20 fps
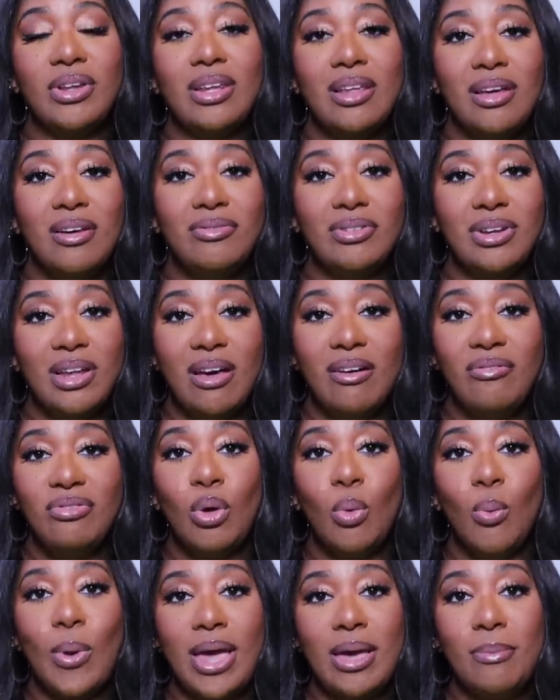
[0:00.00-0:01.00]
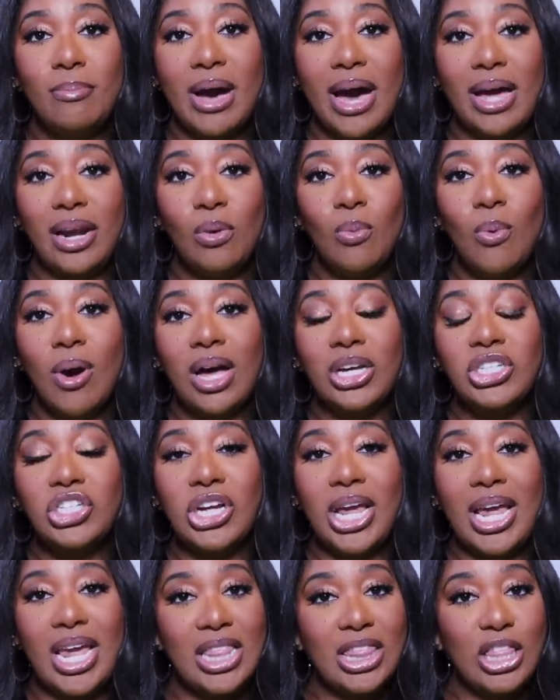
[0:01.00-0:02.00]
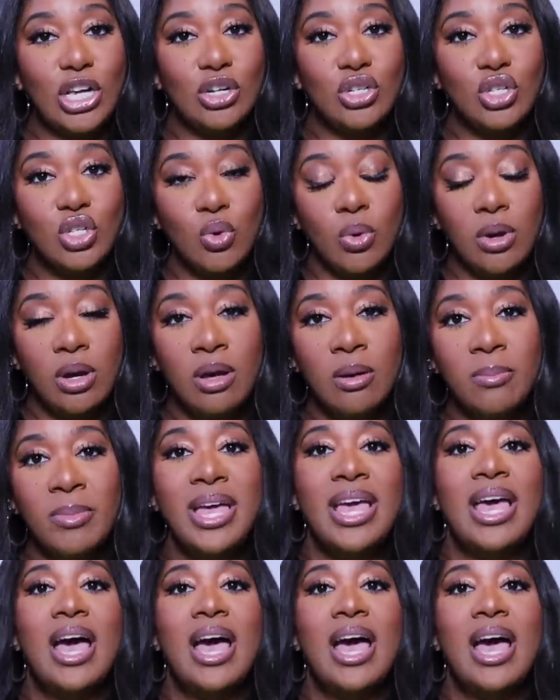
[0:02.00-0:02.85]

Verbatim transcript: love, love the Ouai Body Wash and their scrub.